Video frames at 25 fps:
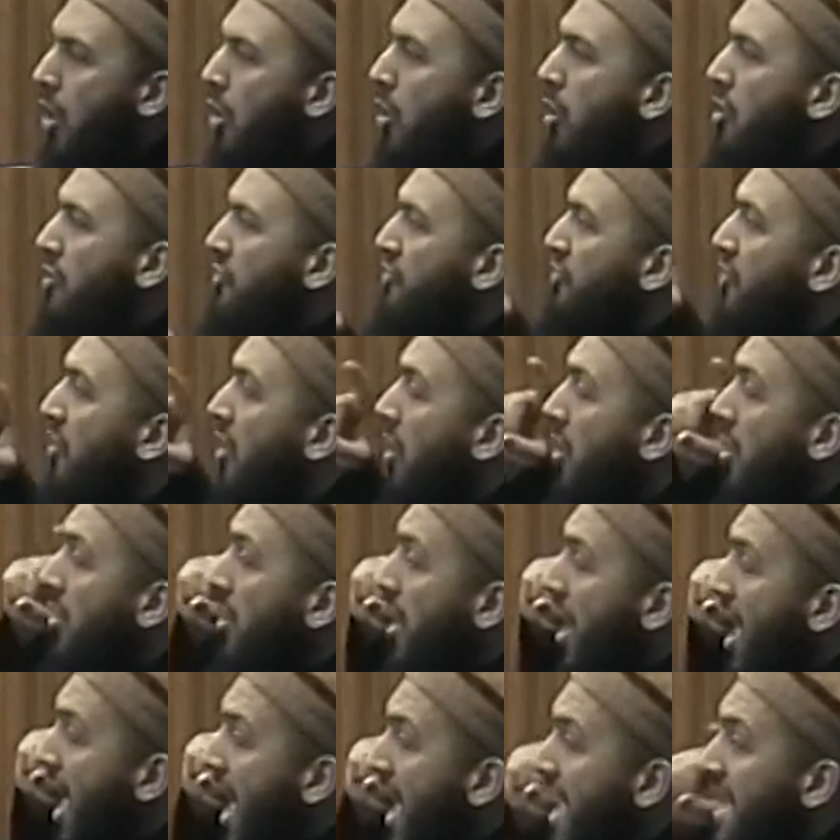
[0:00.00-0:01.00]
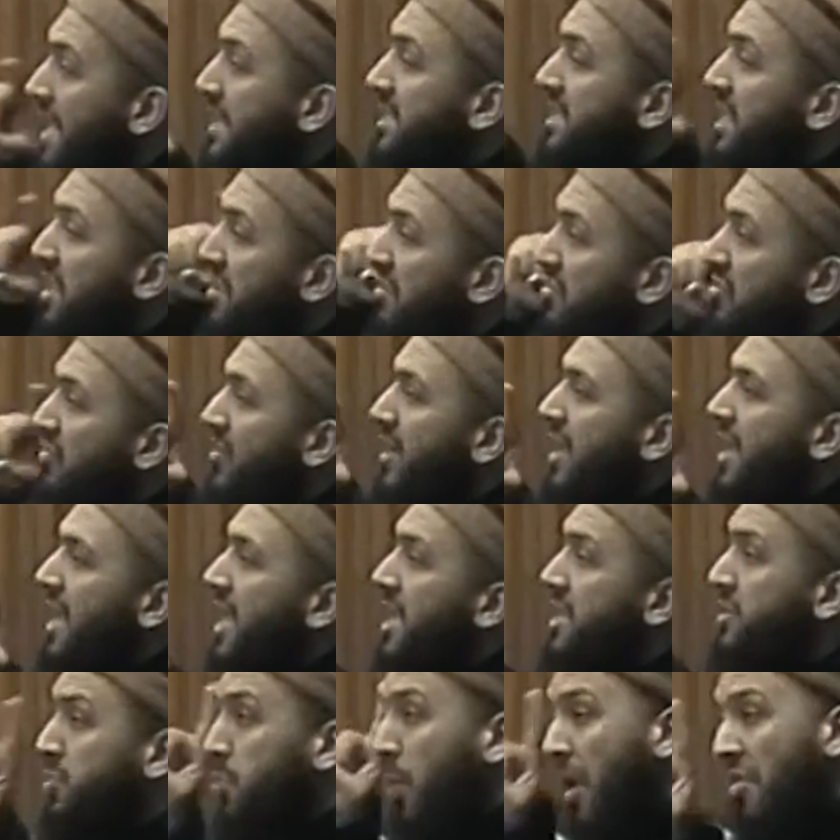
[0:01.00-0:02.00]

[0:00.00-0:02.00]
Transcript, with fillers: who for 83 years,